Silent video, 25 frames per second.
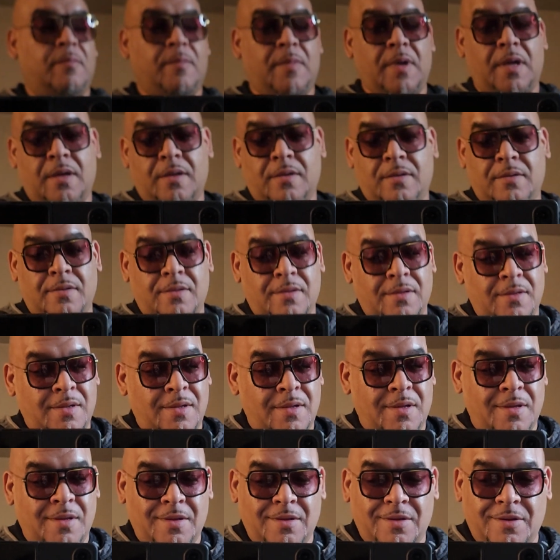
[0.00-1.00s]
man.
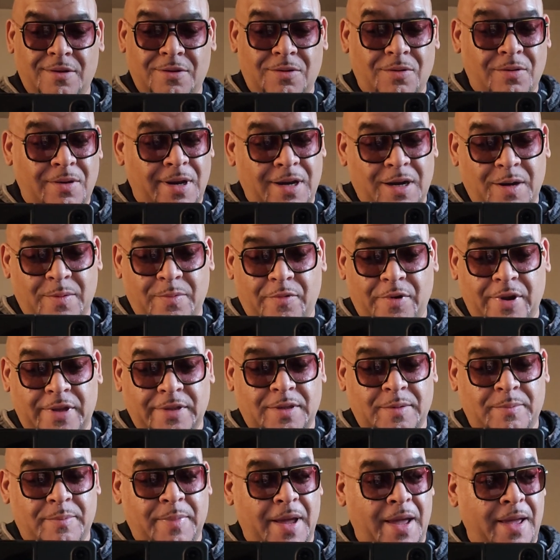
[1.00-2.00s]
You don't gotta break
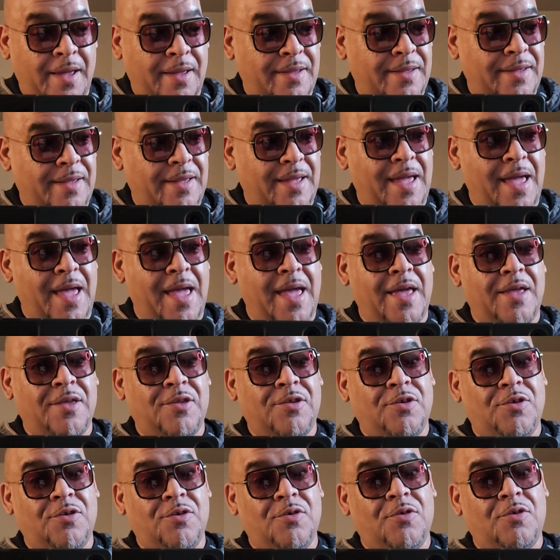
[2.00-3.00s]
the bank, and
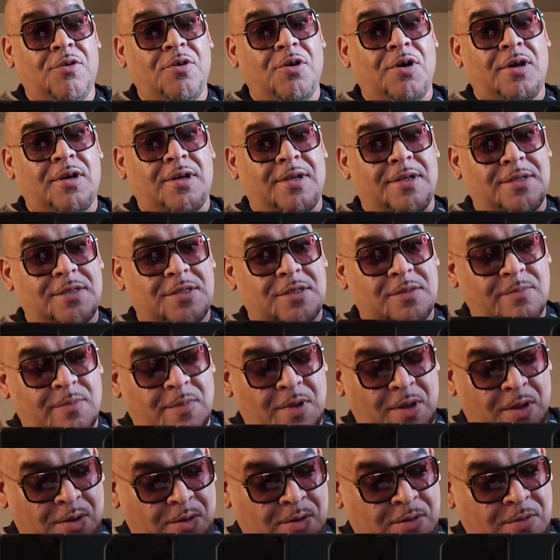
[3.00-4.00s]
you're gonna
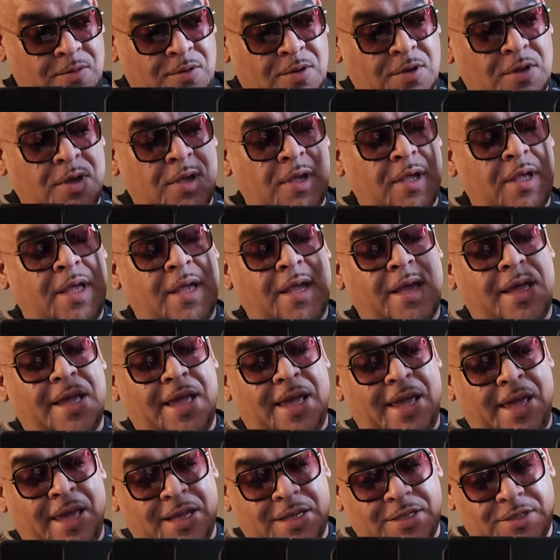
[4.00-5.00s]
smell
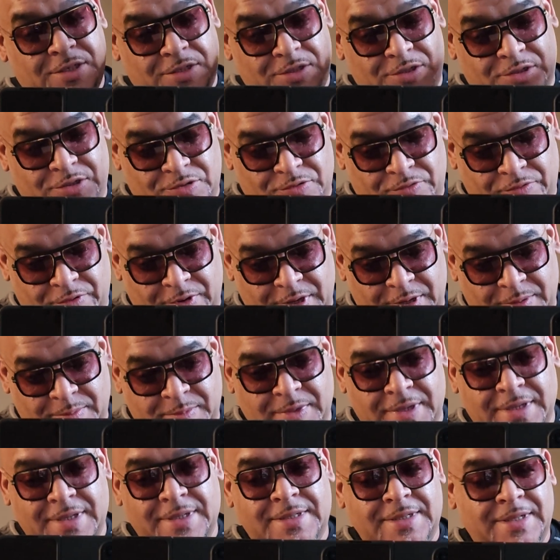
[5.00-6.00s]

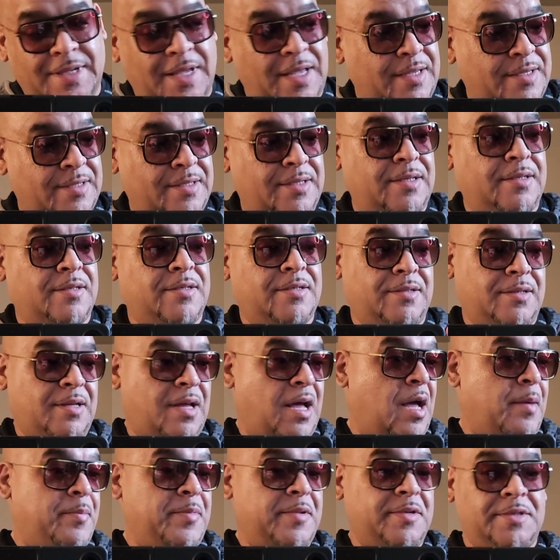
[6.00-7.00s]
extremely sexy to the
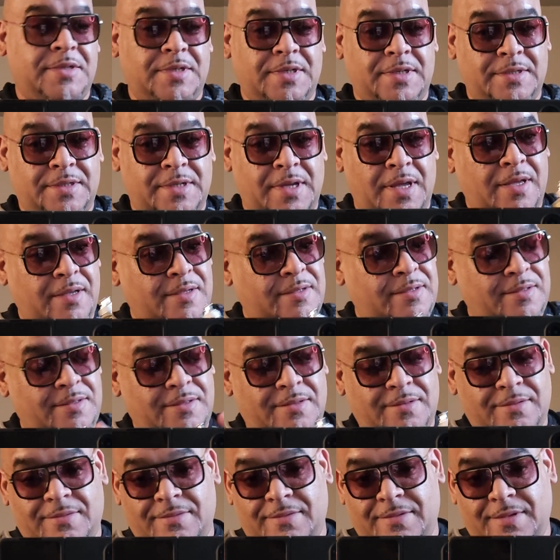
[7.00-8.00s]
opposite sex.
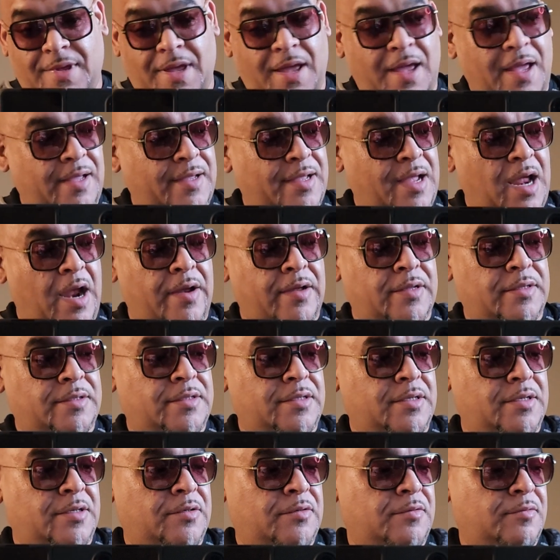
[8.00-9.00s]
I
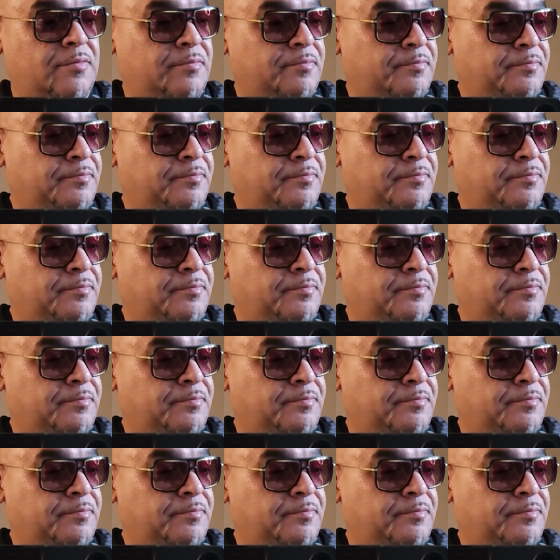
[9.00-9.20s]
guarantee you.